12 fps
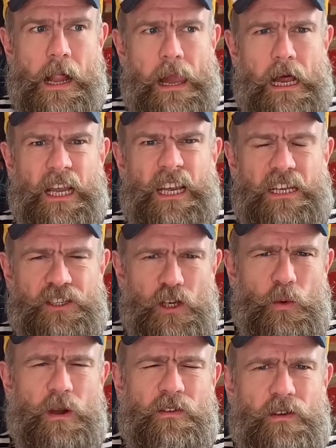unless
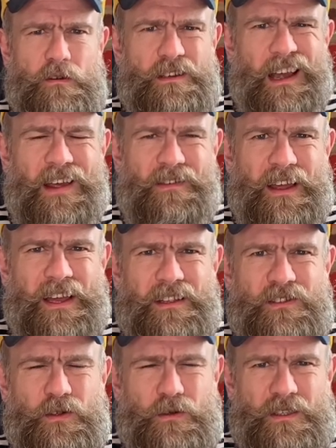you're one of those clever
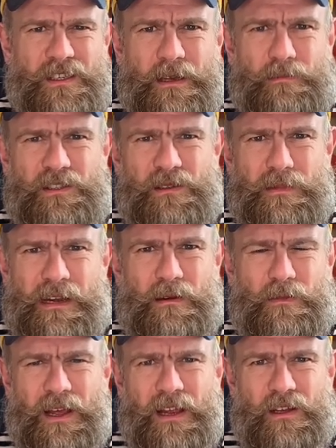kids who skips the middle
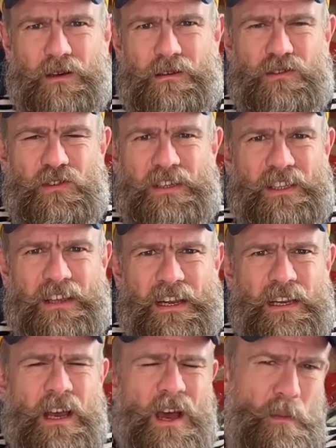bit and goes straight to the
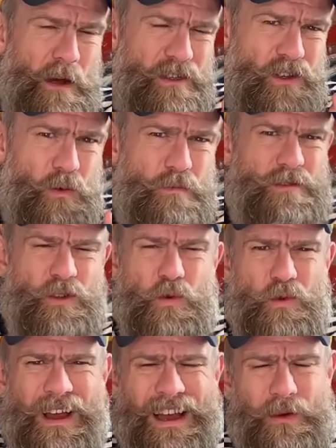end. But don't do
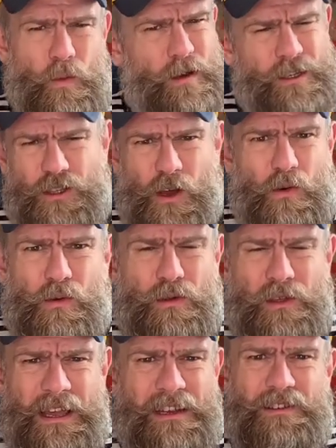that. Watch the whole
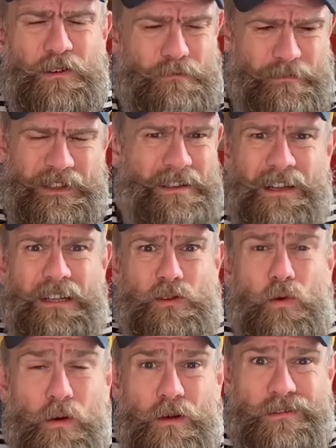thing. Don't. It's
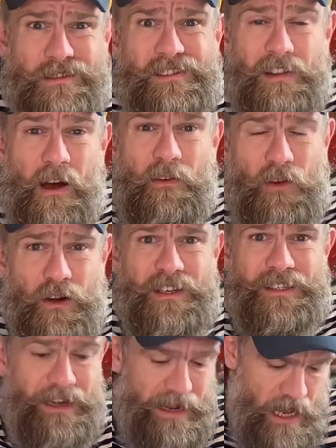all good stuff, honestly.